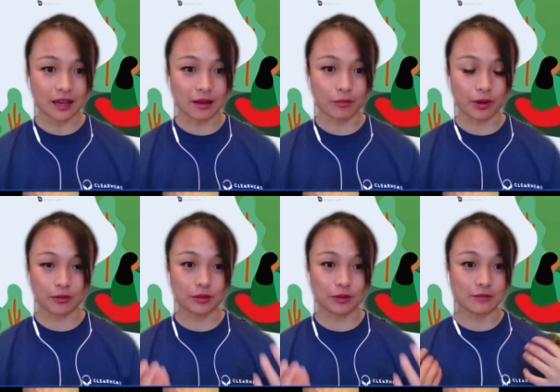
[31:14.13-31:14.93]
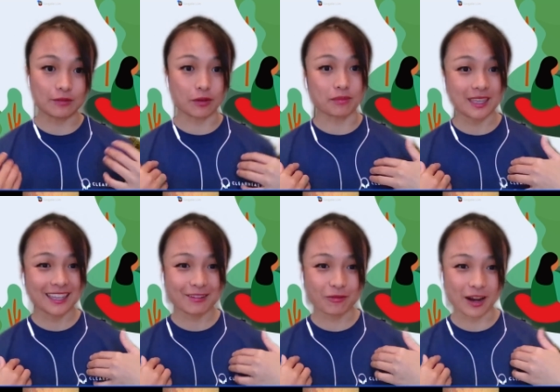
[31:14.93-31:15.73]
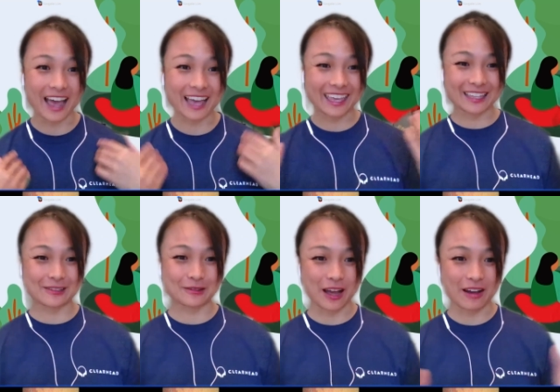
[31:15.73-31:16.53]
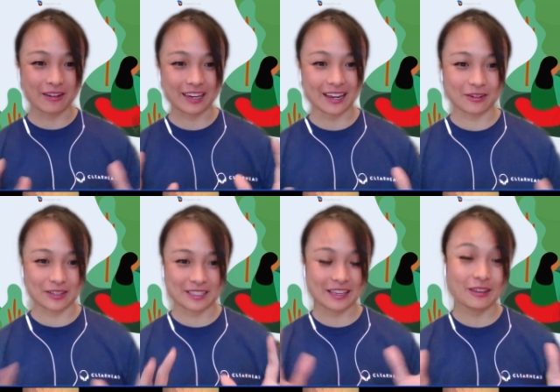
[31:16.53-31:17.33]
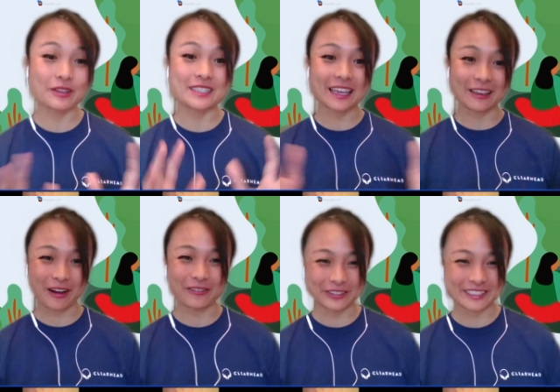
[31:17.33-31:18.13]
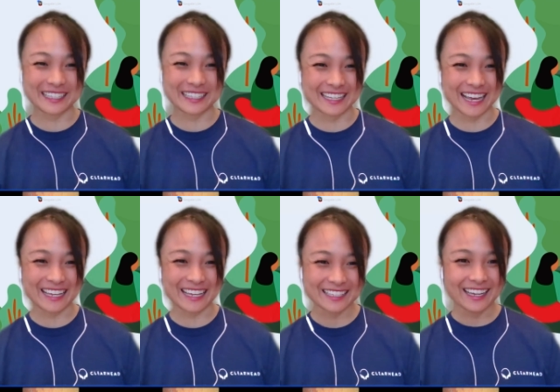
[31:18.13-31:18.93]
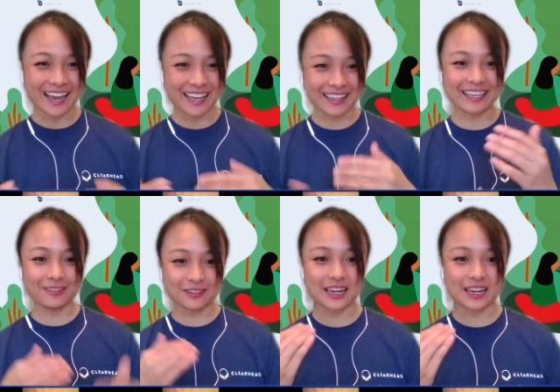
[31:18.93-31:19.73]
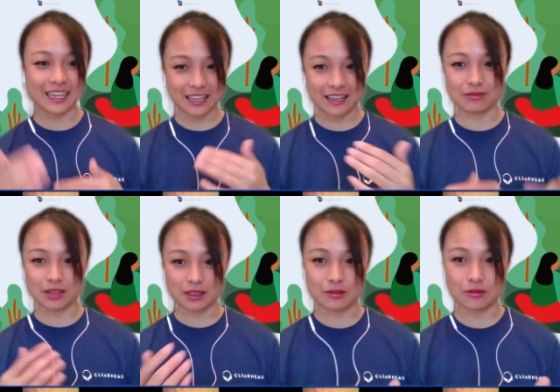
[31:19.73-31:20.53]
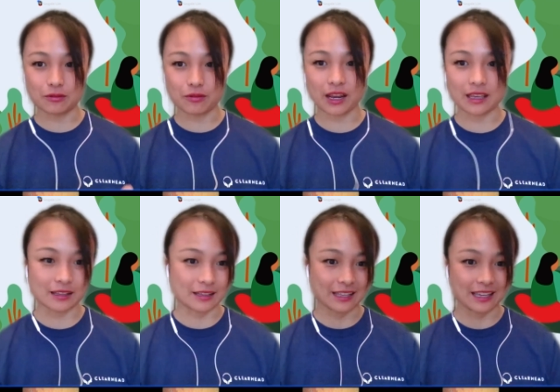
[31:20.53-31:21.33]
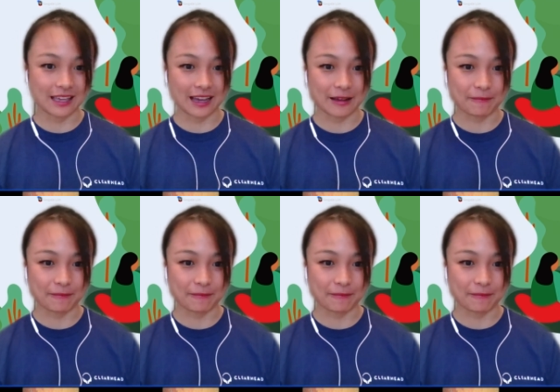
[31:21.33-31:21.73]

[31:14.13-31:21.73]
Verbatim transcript: Um, what you need from me, what I can do, how can I not, you know, set you up for success, and then keep checking in with you regularly.